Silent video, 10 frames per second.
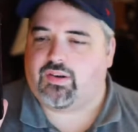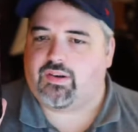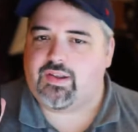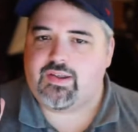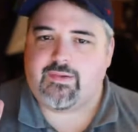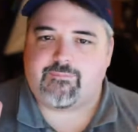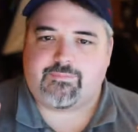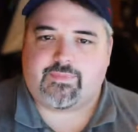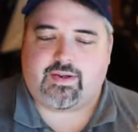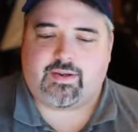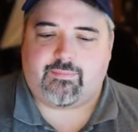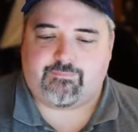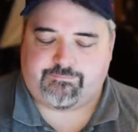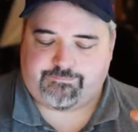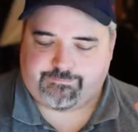uh,
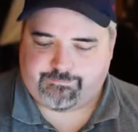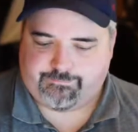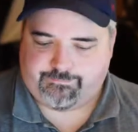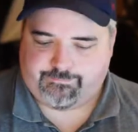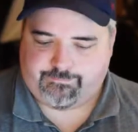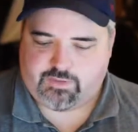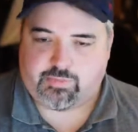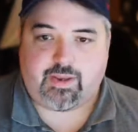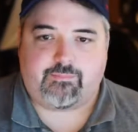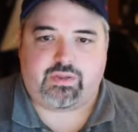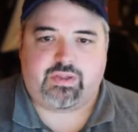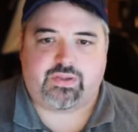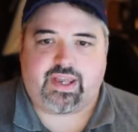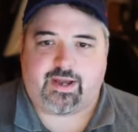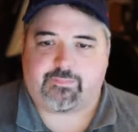um, Chimay Blue
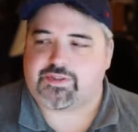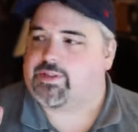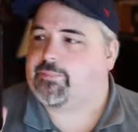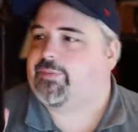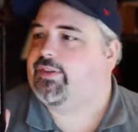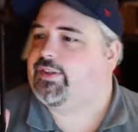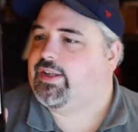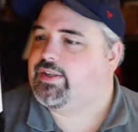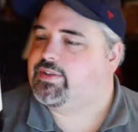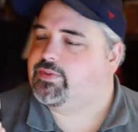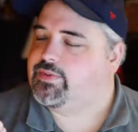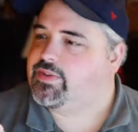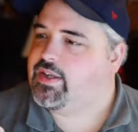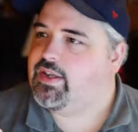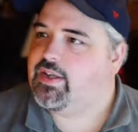Cap or something like that. So it's